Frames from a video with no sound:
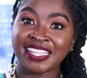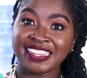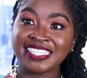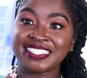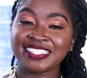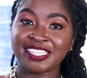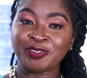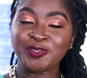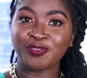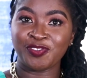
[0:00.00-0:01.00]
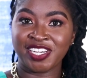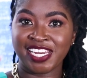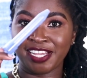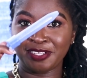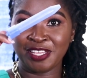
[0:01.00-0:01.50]
This is a nose
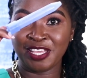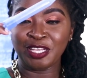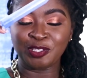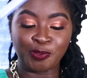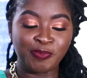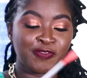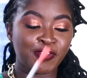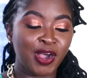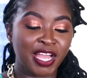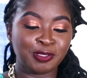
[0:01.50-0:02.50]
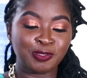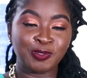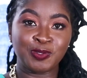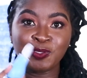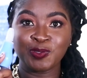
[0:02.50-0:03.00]
frida. So before I used
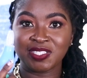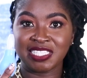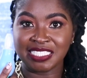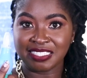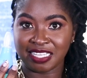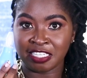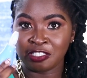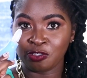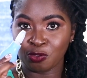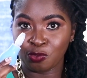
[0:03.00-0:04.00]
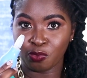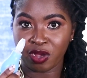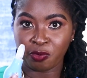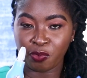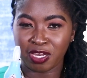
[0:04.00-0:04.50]
to use this and it used to
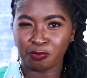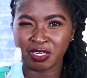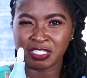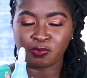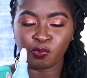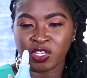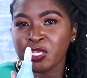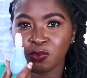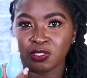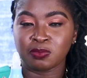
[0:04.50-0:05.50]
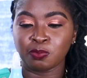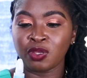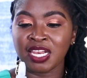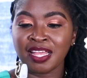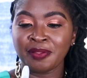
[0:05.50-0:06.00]
work well, but he was
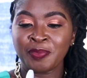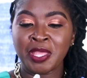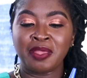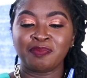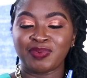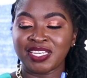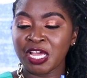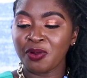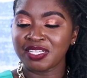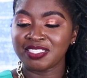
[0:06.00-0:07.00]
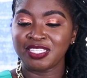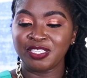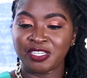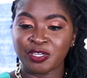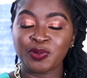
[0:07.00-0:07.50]
smaller. But now as he
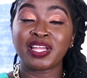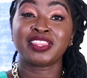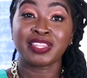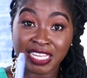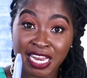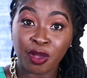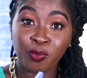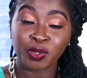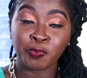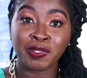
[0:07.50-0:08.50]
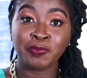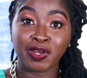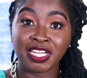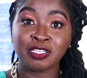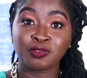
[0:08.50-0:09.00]
grew, and now when we
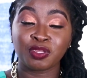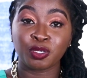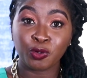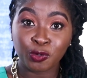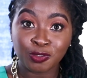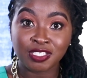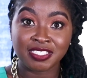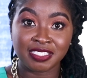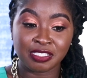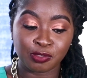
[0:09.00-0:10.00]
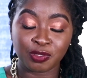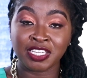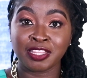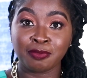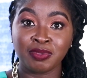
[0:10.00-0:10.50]
were into the cold season
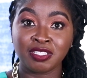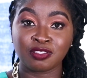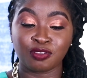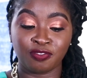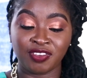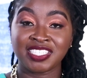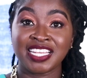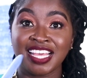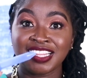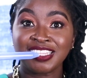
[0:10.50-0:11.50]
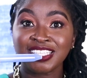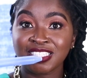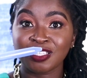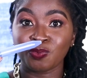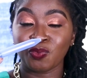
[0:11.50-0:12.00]
in the midst of it, this
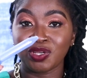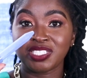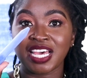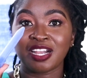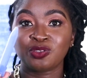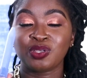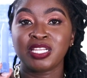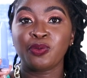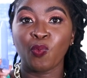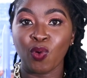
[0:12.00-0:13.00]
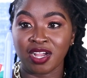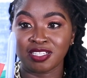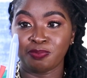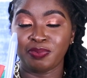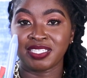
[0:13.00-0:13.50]
is what actually
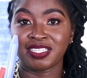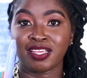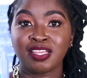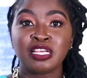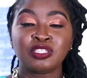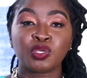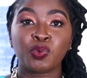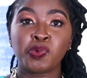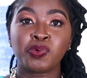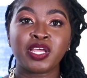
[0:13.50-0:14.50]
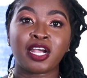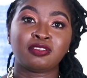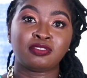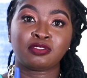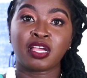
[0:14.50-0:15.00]
worked better. So we would
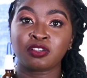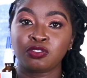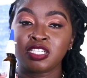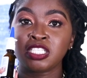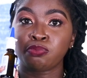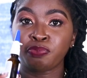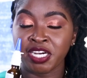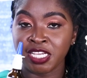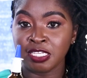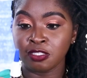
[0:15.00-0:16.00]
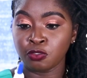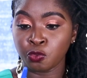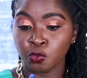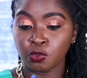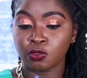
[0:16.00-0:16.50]
actually spray his
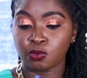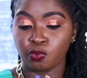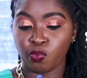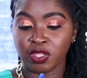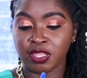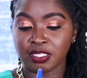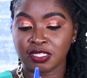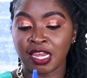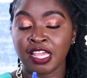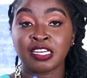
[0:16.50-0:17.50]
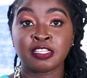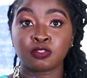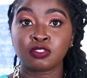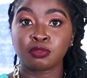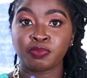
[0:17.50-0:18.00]
nose with the saline
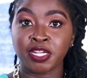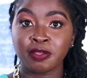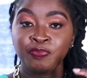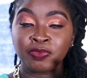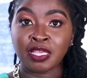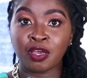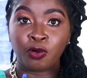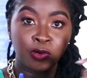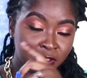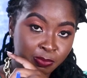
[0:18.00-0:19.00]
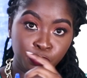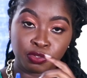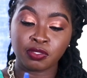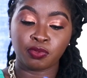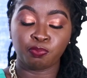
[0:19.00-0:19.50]
nasal spray,
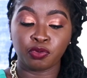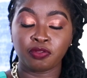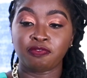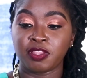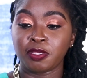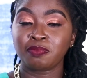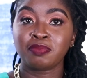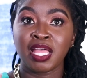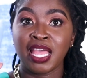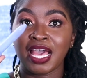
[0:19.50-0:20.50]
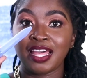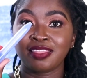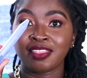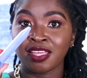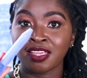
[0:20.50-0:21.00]
both of them,
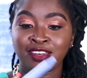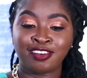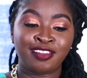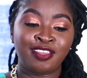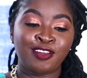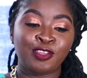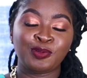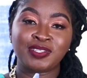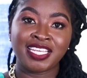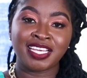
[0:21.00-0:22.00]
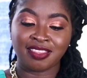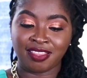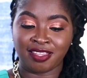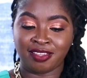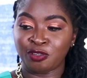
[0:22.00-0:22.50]
and then you take
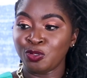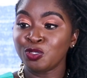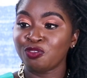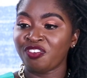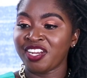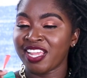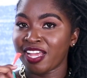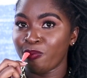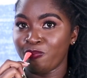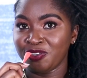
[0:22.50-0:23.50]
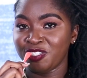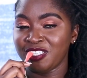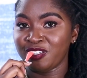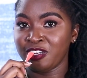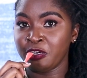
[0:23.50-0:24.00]
the nose frida, put
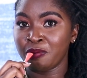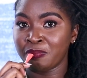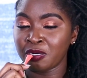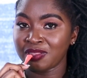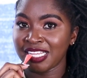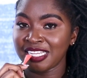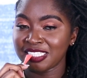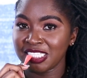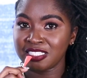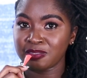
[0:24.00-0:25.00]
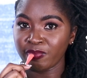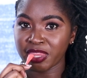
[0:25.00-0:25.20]
it in your mouth like this,